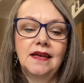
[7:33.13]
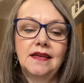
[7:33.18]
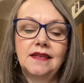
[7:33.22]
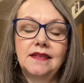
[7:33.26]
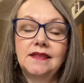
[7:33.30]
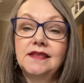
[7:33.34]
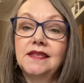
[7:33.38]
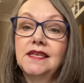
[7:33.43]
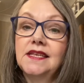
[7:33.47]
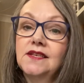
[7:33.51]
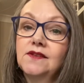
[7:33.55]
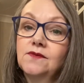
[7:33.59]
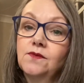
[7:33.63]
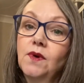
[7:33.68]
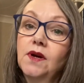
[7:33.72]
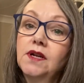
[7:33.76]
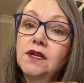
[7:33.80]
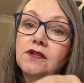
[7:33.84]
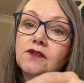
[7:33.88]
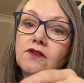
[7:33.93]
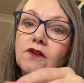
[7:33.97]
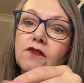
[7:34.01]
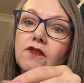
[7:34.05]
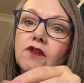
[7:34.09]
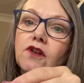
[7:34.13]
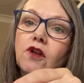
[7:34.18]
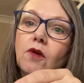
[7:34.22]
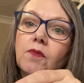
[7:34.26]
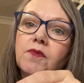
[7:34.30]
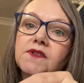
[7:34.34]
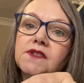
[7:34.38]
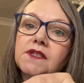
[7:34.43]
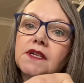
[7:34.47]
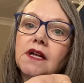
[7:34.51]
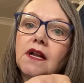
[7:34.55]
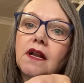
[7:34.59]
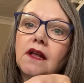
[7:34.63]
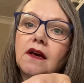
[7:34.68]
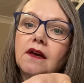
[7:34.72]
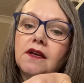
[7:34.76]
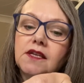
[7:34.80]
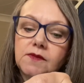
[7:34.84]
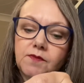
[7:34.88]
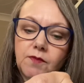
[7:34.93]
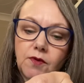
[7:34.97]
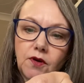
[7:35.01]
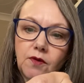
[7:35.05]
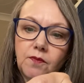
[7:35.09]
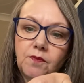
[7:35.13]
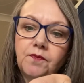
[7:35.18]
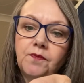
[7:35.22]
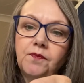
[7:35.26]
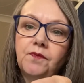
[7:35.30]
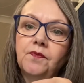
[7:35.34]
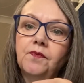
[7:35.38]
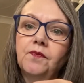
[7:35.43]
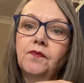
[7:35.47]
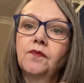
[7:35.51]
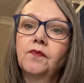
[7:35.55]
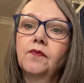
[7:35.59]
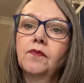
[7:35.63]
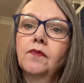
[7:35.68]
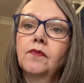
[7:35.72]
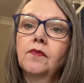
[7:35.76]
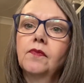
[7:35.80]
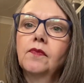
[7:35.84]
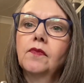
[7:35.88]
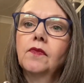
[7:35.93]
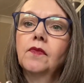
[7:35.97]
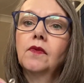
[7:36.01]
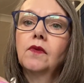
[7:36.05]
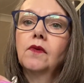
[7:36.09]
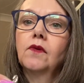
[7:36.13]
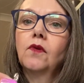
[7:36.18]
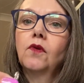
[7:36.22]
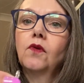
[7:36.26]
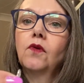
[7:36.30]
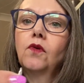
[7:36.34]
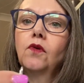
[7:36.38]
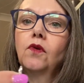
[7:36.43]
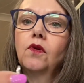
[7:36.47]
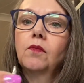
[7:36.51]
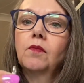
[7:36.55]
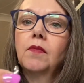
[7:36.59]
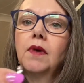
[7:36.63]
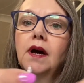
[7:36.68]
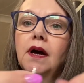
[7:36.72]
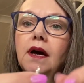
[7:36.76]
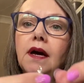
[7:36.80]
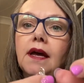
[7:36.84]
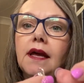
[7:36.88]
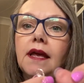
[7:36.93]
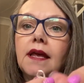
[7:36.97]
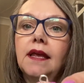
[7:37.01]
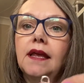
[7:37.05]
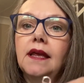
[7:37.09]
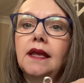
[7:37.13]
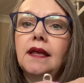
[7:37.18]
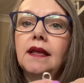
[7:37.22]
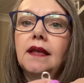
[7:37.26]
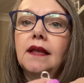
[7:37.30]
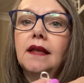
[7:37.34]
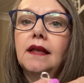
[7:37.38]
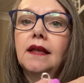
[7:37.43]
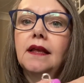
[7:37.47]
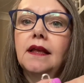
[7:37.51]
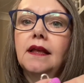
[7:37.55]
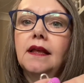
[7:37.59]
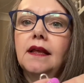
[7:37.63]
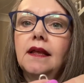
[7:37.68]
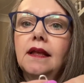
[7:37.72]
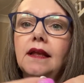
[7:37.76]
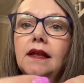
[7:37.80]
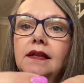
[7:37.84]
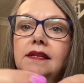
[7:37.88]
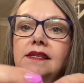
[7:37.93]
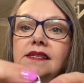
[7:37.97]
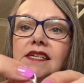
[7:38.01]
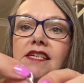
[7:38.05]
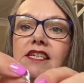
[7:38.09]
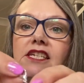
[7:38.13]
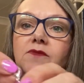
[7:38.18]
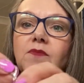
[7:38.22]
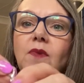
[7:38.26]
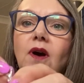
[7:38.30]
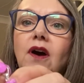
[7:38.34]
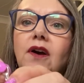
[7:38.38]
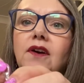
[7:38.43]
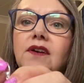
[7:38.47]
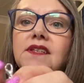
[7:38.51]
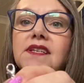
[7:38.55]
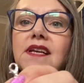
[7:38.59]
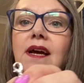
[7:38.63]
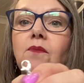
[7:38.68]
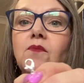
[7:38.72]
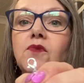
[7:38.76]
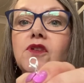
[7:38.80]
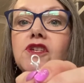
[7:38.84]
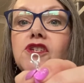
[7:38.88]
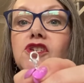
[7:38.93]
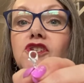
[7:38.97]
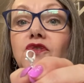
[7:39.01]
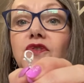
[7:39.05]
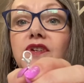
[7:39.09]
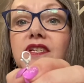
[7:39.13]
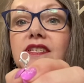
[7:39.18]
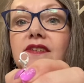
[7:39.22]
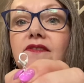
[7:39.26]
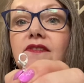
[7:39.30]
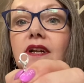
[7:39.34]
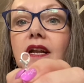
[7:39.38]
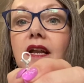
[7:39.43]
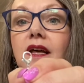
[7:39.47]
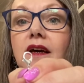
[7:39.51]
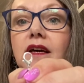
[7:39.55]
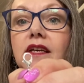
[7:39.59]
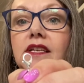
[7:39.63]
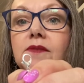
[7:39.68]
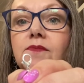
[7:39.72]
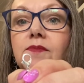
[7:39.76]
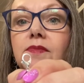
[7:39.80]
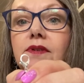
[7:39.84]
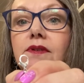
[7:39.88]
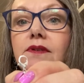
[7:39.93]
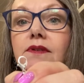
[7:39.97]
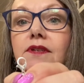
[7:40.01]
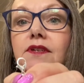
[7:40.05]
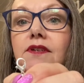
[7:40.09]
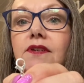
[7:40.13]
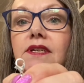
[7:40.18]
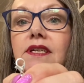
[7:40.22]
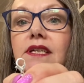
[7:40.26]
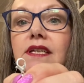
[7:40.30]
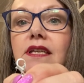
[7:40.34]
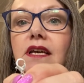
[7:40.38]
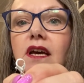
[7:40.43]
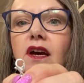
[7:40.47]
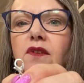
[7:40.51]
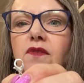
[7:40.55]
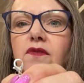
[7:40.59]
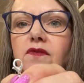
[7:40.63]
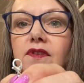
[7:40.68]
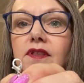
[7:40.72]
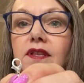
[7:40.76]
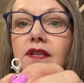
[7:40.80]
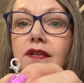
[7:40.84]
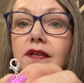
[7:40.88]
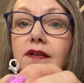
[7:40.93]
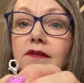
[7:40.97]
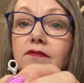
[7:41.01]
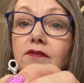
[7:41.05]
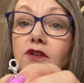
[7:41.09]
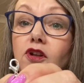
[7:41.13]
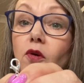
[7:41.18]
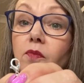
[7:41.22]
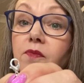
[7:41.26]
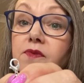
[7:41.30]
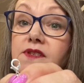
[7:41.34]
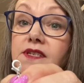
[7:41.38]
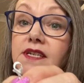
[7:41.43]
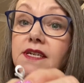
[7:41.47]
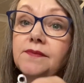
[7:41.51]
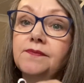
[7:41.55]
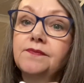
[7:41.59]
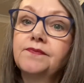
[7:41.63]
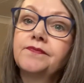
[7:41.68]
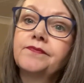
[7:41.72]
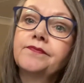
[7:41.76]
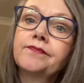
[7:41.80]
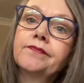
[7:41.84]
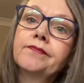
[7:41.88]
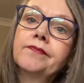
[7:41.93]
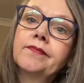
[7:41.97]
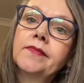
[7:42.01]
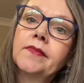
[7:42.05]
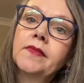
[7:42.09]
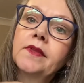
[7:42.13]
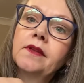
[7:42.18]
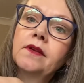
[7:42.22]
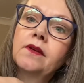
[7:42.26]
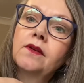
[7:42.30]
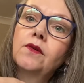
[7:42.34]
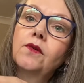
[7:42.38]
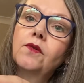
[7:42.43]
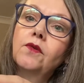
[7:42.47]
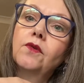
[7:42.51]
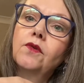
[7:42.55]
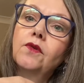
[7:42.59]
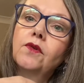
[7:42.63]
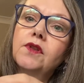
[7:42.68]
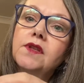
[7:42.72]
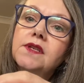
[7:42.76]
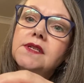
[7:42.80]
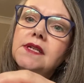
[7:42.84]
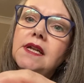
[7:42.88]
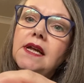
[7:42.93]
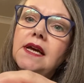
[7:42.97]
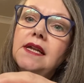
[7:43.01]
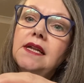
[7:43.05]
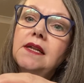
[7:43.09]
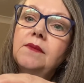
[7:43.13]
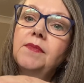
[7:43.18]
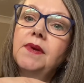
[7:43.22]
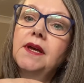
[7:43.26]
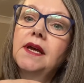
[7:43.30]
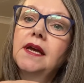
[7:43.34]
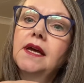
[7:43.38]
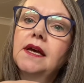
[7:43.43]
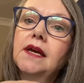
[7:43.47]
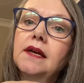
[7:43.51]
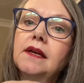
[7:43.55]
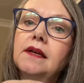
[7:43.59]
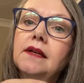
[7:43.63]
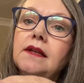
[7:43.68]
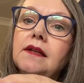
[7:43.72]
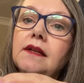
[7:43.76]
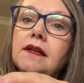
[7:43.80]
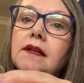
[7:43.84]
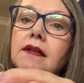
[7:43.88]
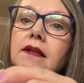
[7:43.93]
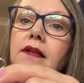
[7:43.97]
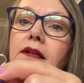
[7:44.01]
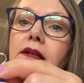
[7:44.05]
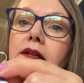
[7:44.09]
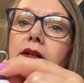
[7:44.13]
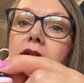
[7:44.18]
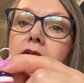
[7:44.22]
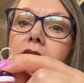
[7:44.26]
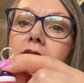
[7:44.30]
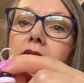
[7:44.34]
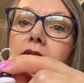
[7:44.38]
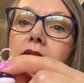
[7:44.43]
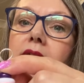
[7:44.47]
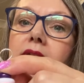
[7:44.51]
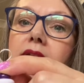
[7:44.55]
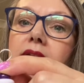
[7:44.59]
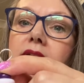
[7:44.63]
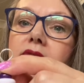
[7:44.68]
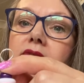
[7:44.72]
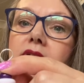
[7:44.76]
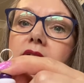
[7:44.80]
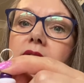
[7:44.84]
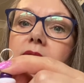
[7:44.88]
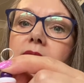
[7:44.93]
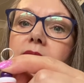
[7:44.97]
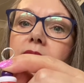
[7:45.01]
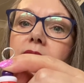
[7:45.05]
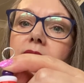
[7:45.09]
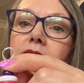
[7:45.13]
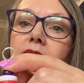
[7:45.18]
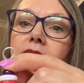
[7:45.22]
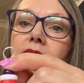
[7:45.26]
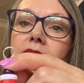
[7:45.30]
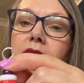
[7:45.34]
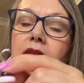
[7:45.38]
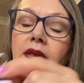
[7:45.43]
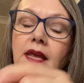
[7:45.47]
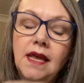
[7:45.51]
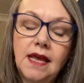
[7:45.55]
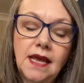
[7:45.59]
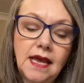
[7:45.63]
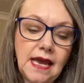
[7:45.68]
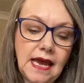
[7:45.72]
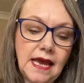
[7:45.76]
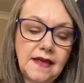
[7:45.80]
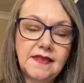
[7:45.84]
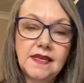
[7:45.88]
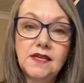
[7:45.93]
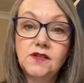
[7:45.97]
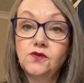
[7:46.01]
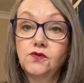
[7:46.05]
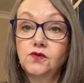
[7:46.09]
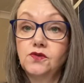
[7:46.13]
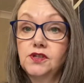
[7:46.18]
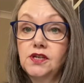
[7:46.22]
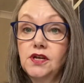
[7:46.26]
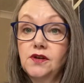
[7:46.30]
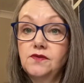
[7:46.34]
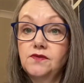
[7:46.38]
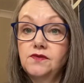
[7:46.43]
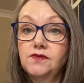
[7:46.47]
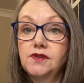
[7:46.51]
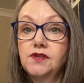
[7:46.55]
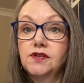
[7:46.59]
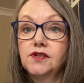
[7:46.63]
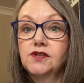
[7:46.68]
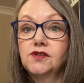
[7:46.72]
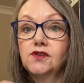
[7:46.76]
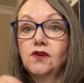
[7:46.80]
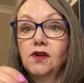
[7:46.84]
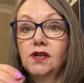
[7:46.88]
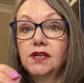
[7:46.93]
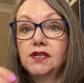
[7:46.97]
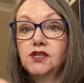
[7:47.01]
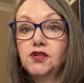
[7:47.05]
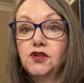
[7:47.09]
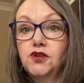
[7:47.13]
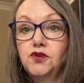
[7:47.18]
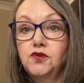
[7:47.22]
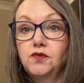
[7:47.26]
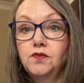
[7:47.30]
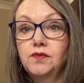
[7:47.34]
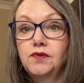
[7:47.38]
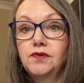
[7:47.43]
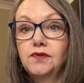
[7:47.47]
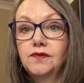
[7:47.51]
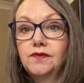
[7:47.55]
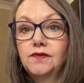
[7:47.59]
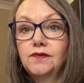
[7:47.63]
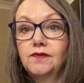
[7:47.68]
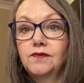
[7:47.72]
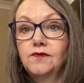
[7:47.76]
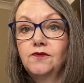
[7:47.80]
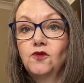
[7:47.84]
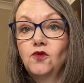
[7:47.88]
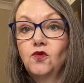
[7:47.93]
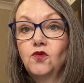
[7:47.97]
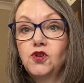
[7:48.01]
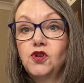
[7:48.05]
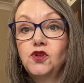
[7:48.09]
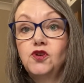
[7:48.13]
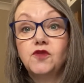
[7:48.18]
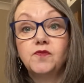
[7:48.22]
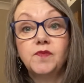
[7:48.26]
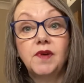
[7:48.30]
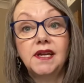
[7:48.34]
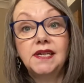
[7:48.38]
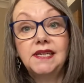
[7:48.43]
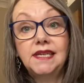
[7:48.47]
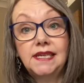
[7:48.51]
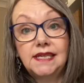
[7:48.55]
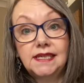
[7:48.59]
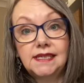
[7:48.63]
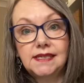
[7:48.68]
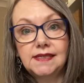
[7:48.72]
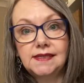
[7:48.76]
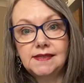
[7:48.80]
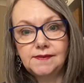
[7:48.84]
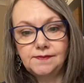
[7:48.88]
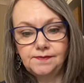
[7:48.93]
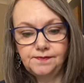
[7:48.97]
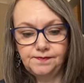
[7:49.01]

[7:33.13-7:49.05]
This one's got the lobster clasp on. All my stitch markers come with a choice of clasp. You can either go for the lobster or the slightly bigger lever. And there's also the solid hoop for use by knitters.